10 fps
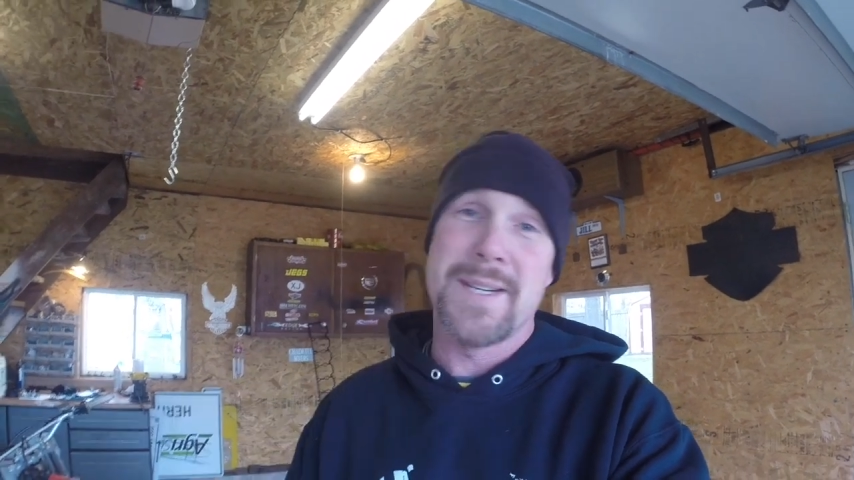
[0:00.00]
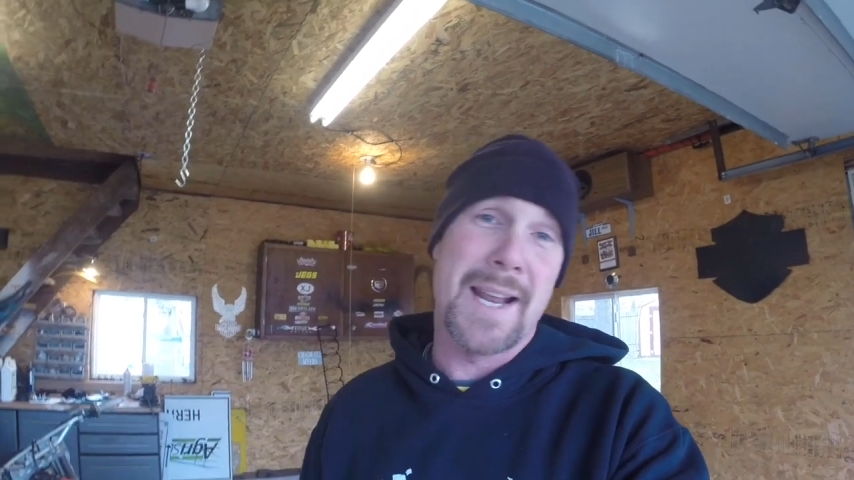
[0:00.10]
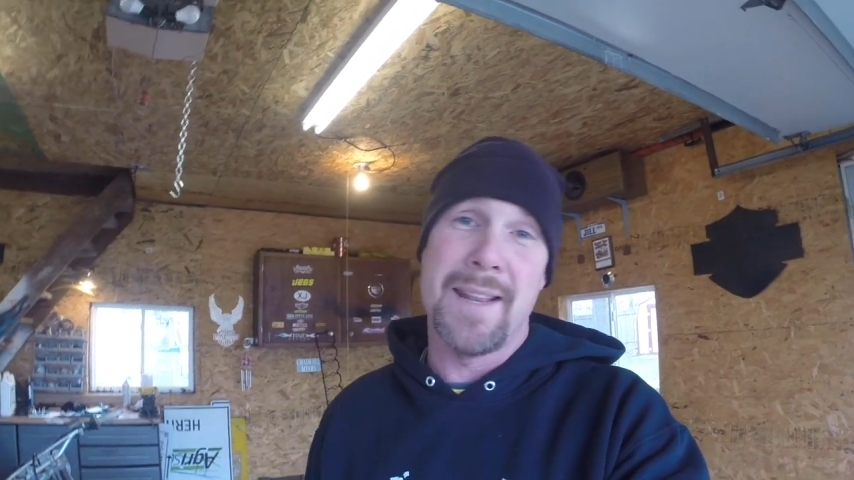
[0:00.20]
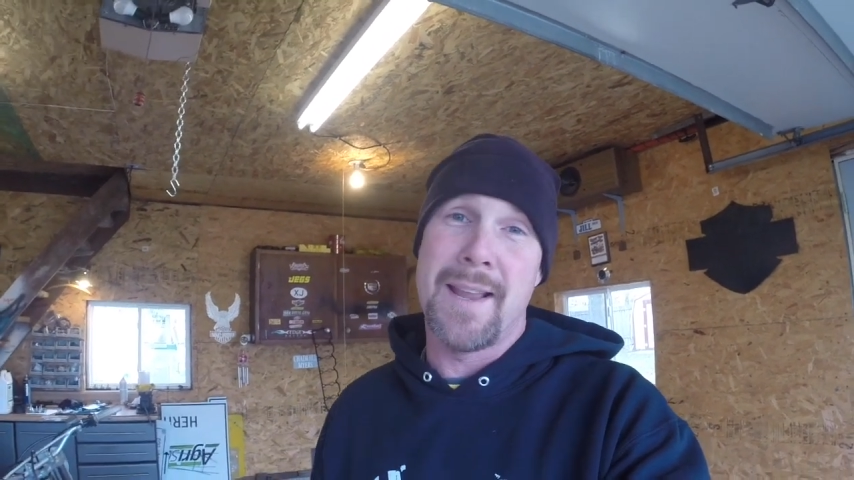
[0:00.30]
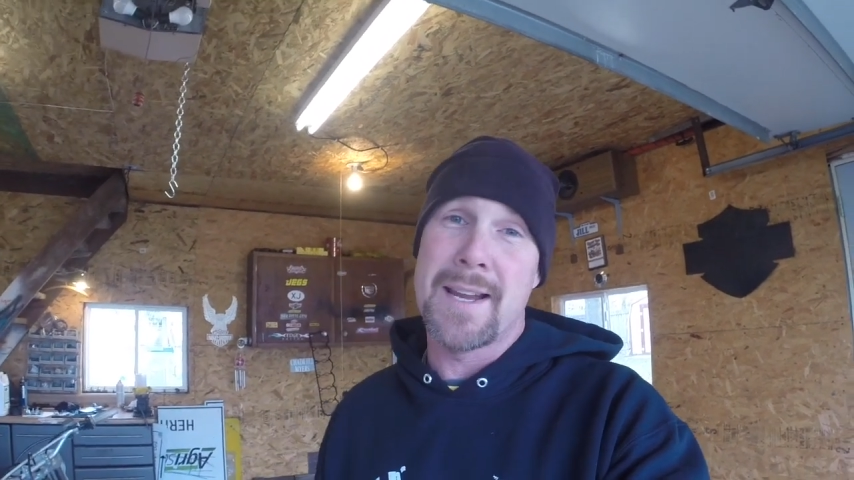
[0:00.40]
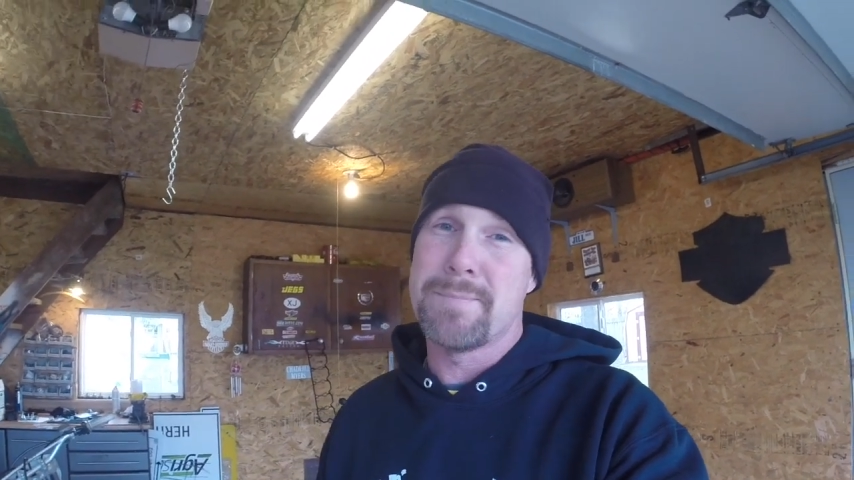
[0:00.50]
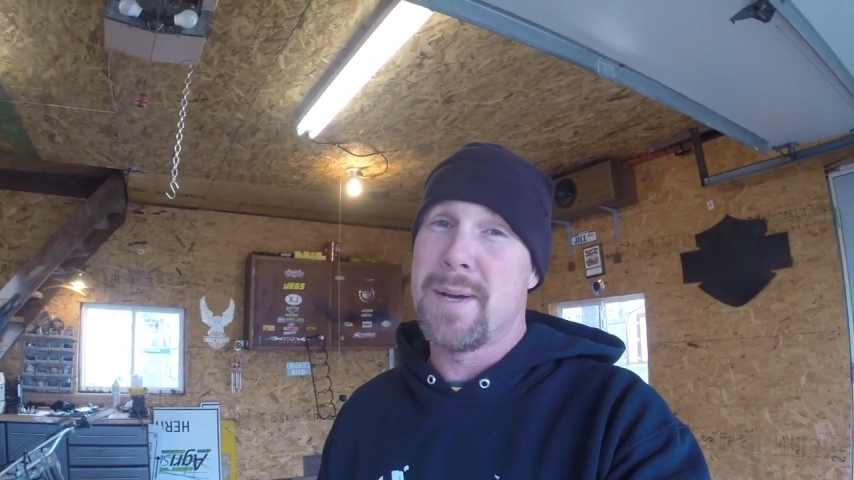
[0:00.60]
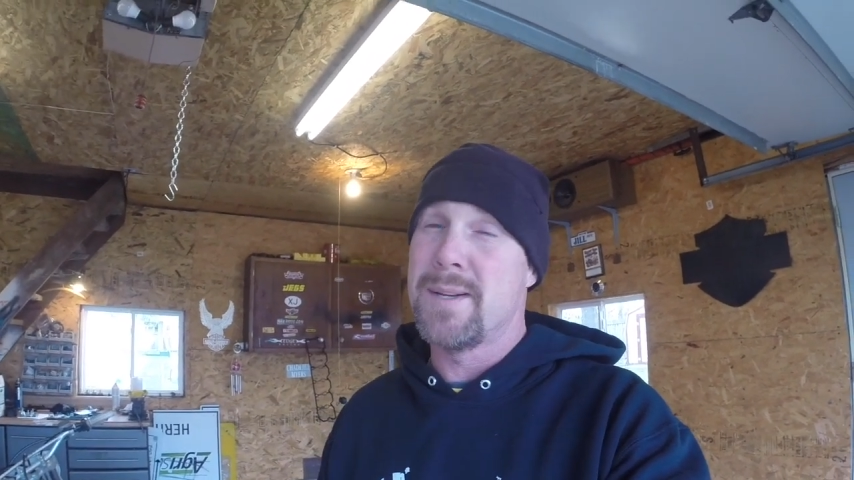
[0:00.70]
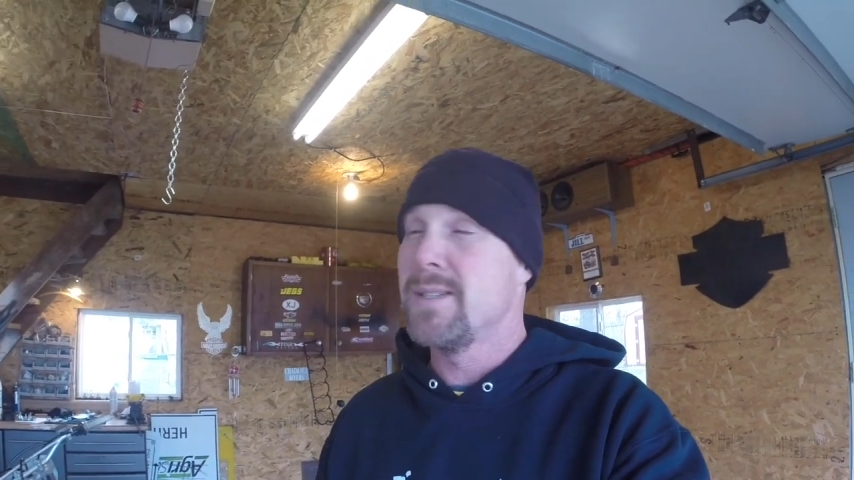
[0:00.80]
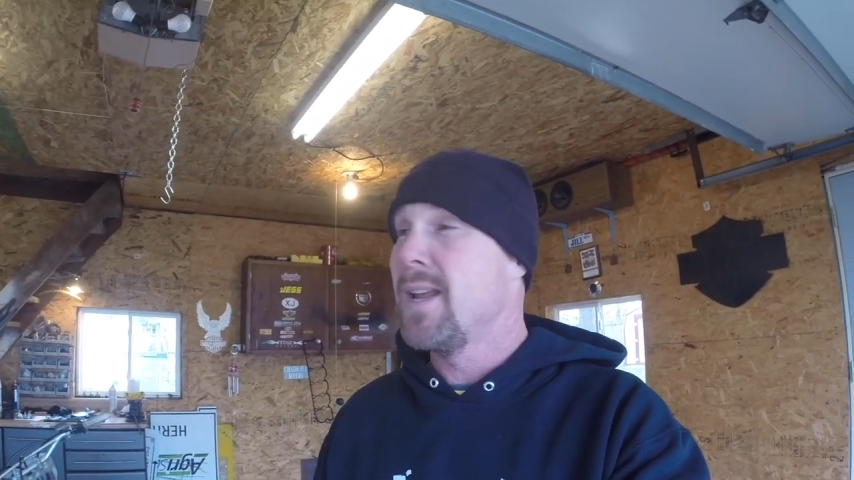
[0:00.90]
hit that like
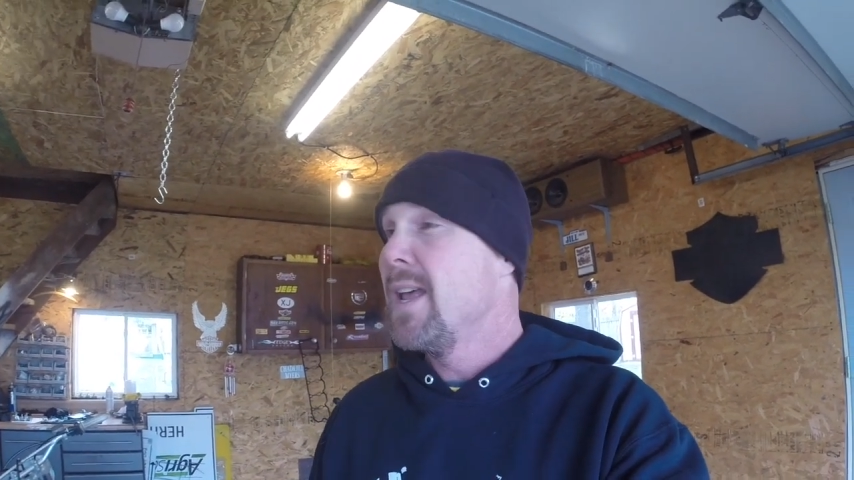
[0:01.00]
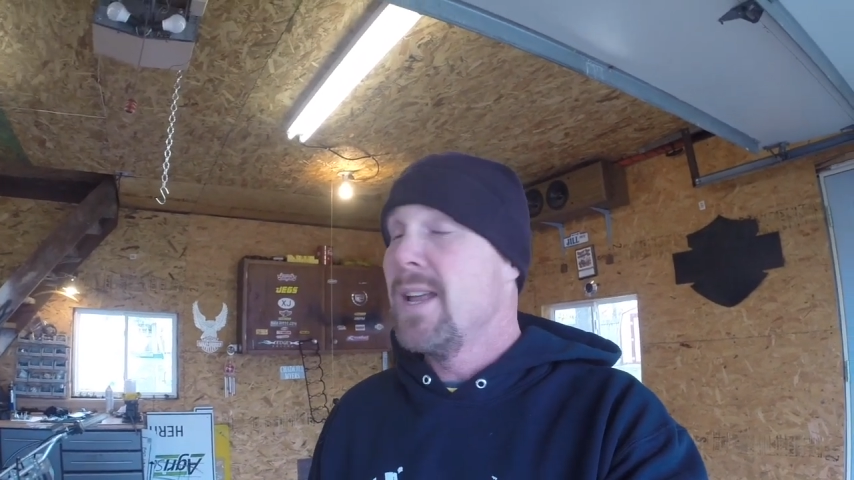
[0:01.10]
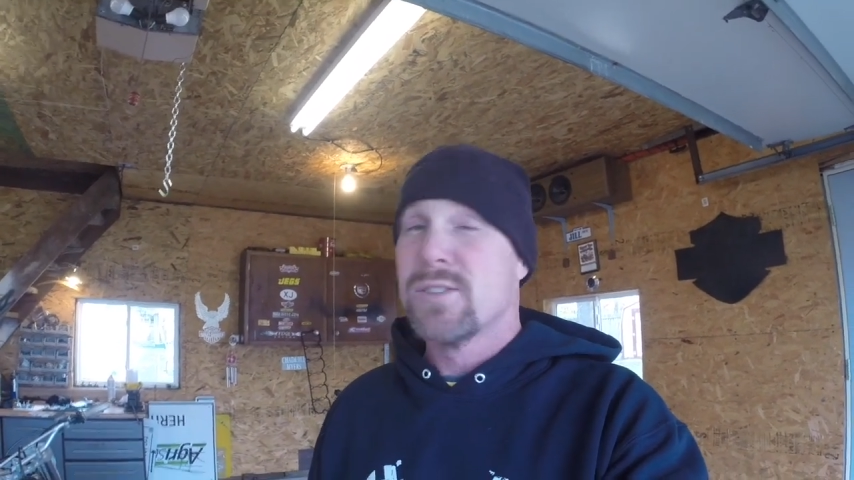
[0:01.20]
button,